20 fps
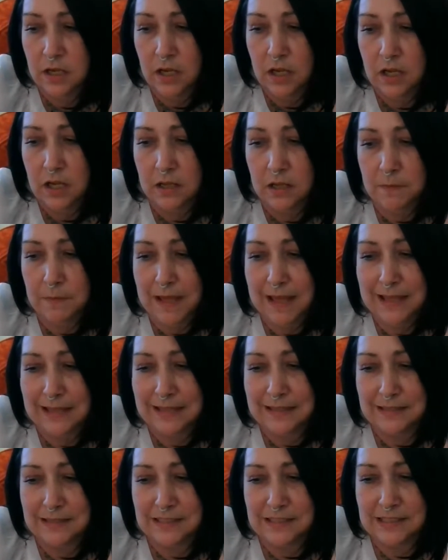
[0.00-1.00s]

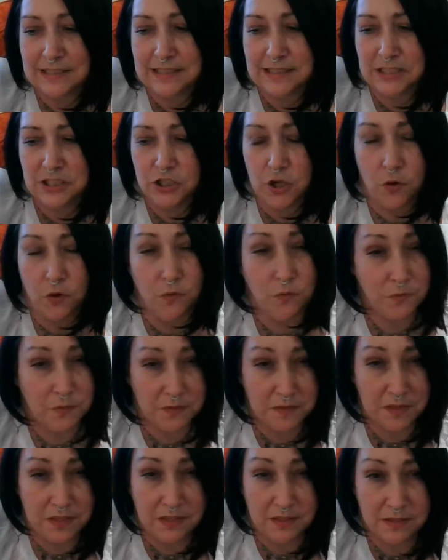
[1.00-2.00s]
I don't
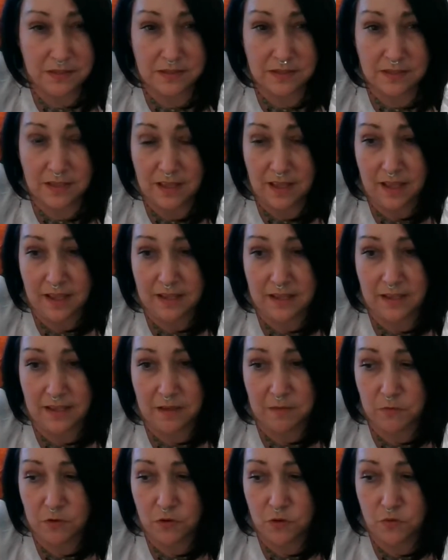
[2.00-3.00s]
think that I
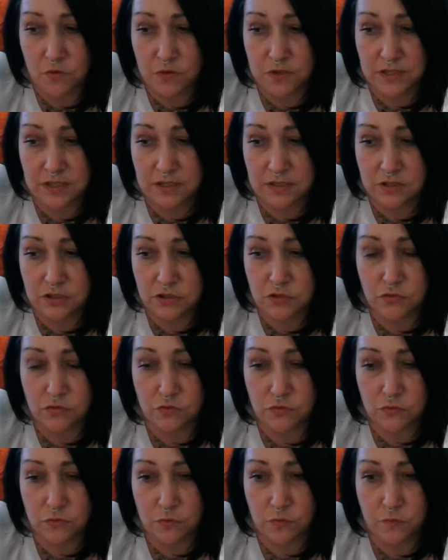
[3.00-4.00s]
am going
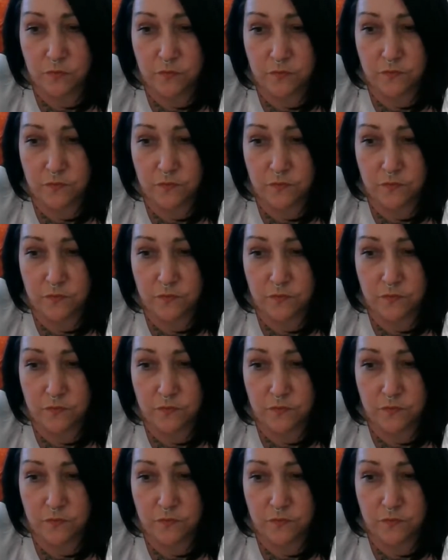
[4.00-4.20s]
to